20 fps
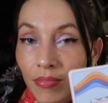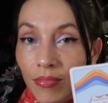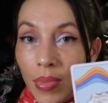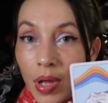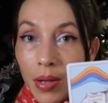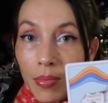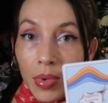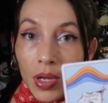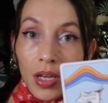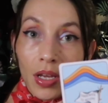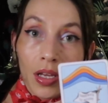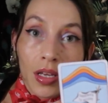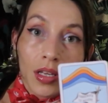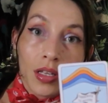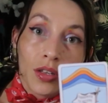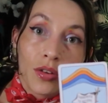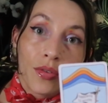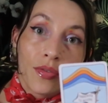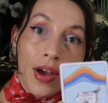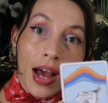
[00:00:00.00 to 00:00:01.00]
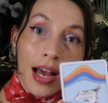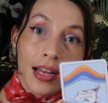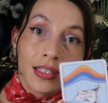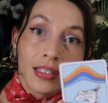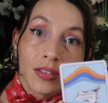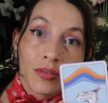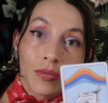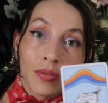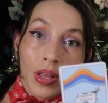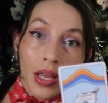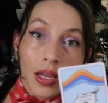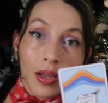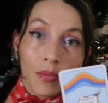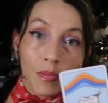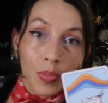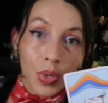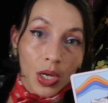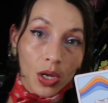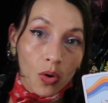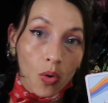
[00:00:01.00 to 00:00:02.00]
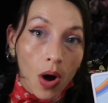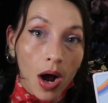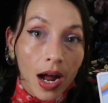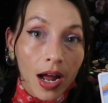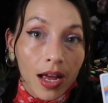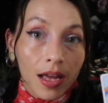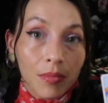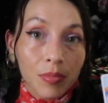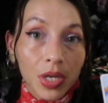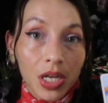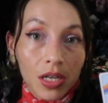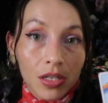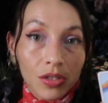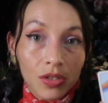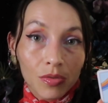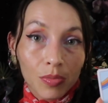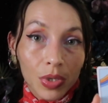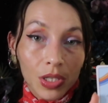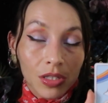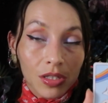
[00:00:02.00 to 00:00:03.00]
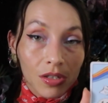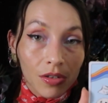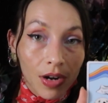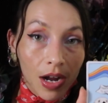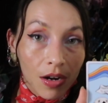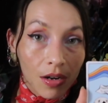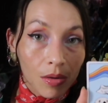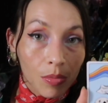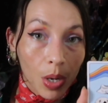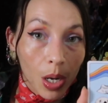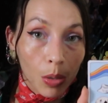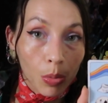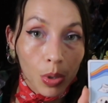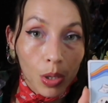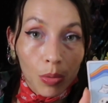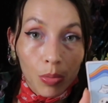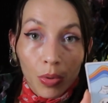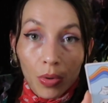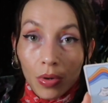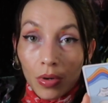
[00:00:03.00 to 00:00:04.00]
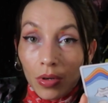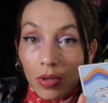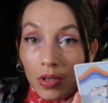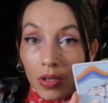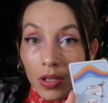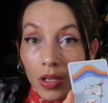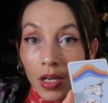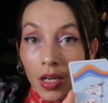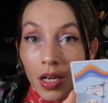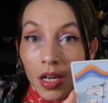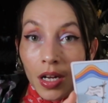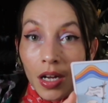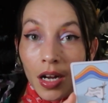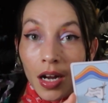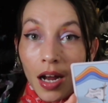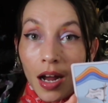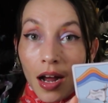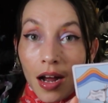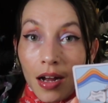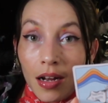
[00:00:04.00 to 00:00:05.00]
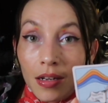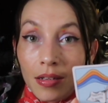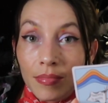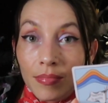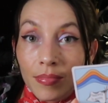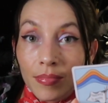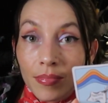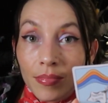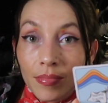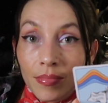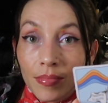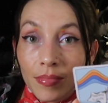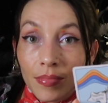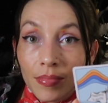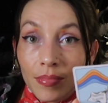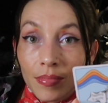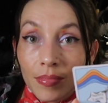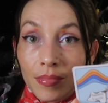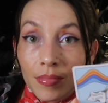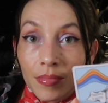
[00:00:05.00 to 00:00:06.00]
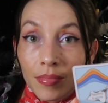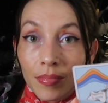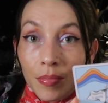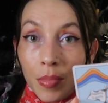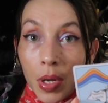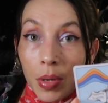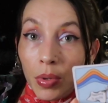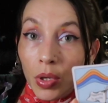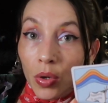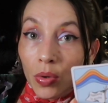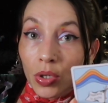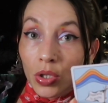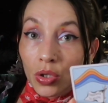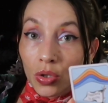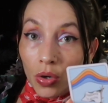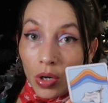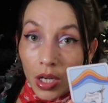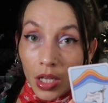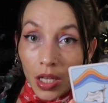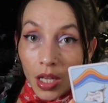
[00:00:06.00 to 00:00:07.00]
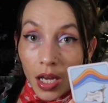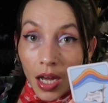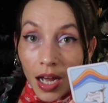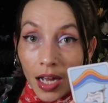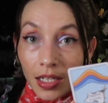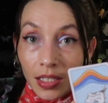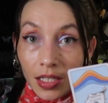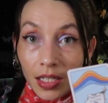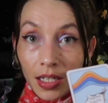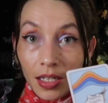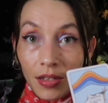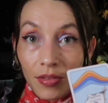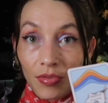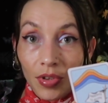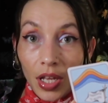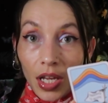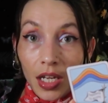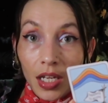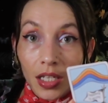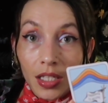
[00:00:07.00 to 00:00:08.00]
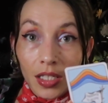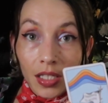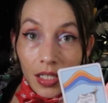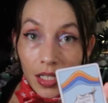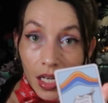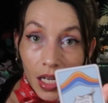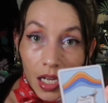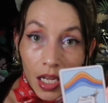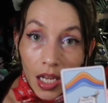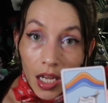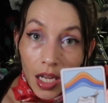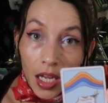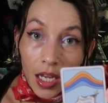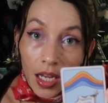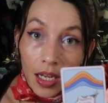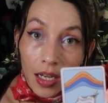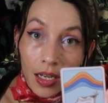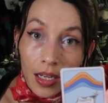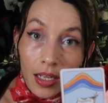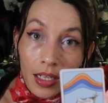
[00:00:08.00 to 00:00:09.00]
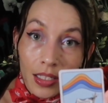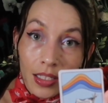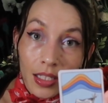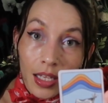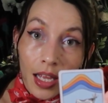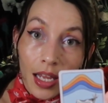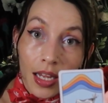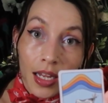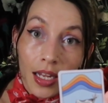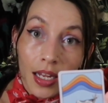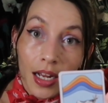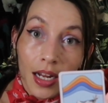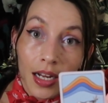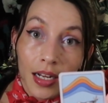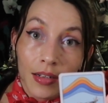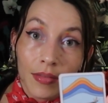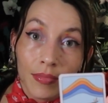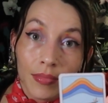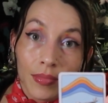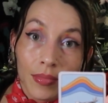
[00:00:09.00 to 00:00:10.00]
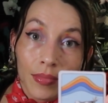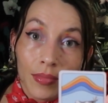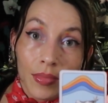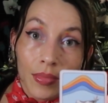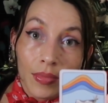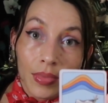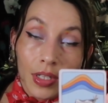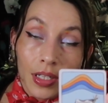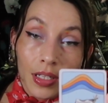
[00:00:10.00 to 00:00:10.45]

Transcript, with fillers: maybe you've had to like be quiet because you've been surrounded by people. Um, maybe you enjoy the idea of like sneaking. It's like um,